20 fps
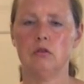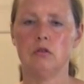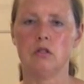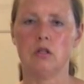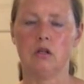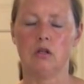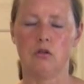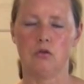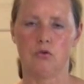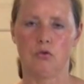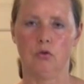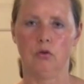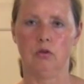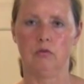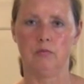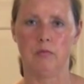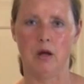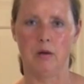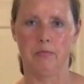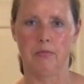Who's in
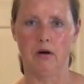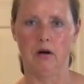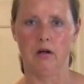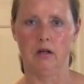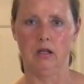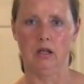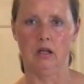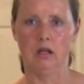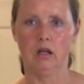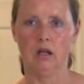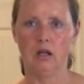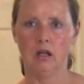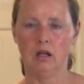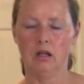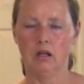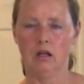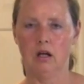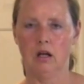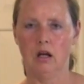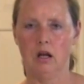control of my body?
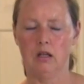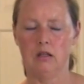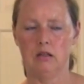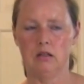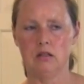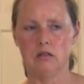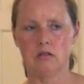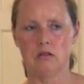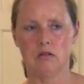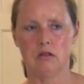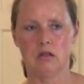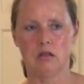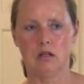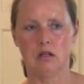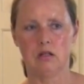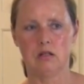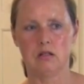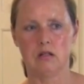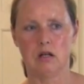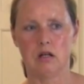And these are the
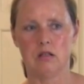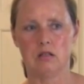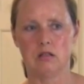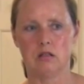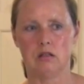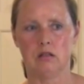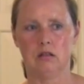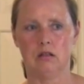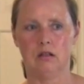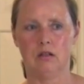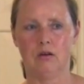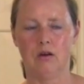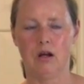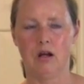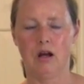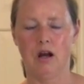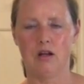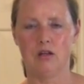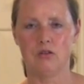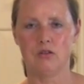things that,
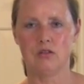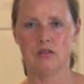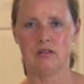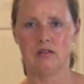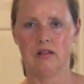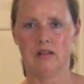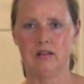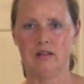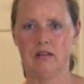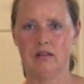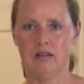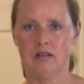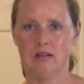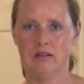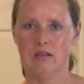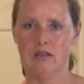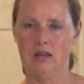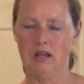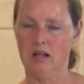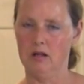I used to
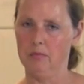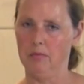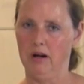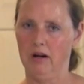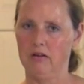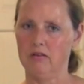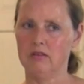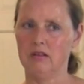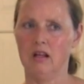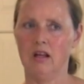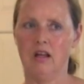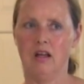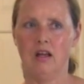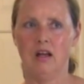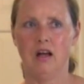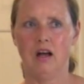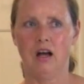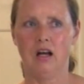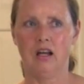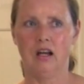think about.
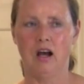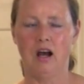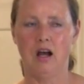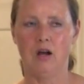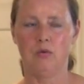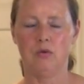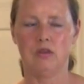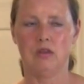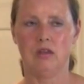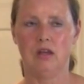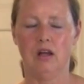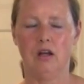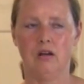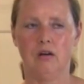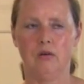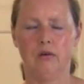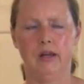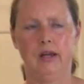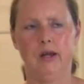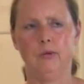I would
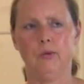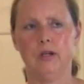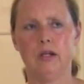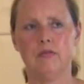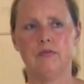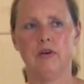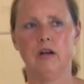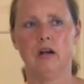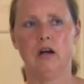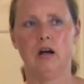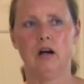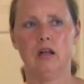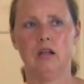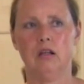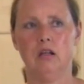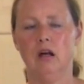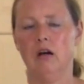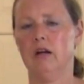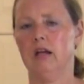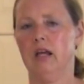think, okay, what if I
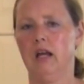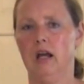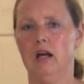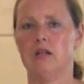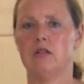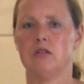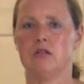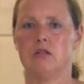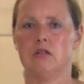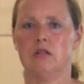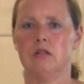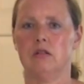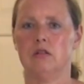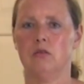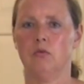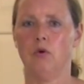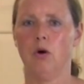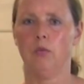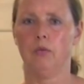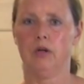got lung cancer?
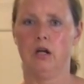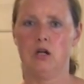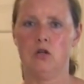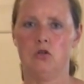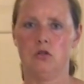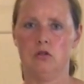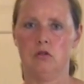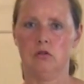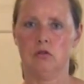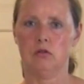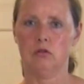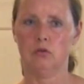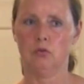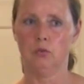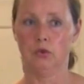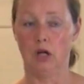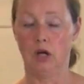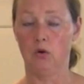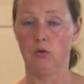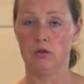What would I do?
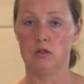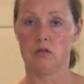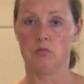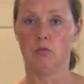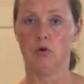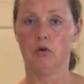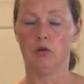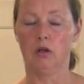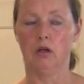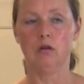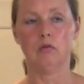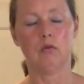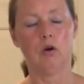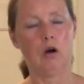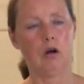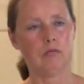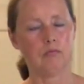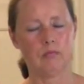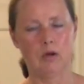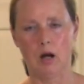Would I quit smoking?
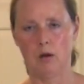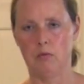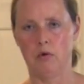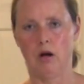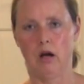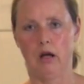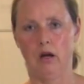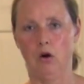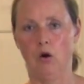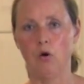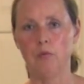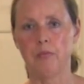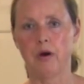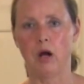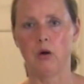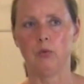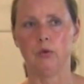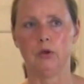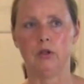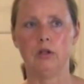I hope
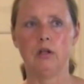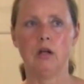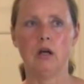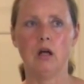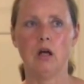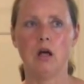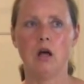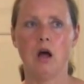I would.